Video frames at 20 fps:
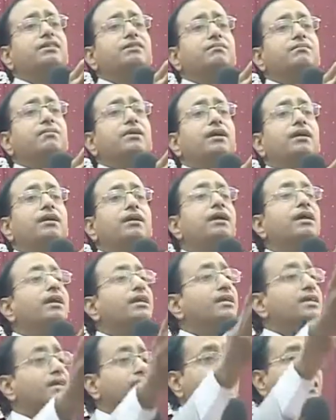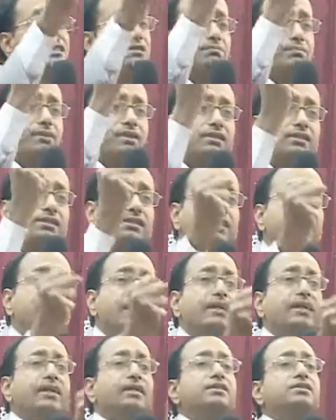his blood. He has
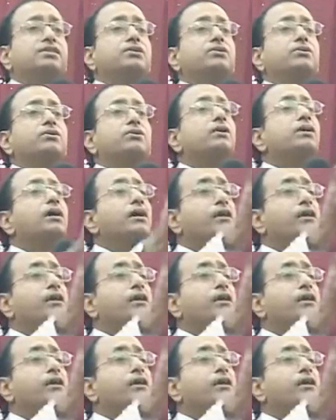purchased you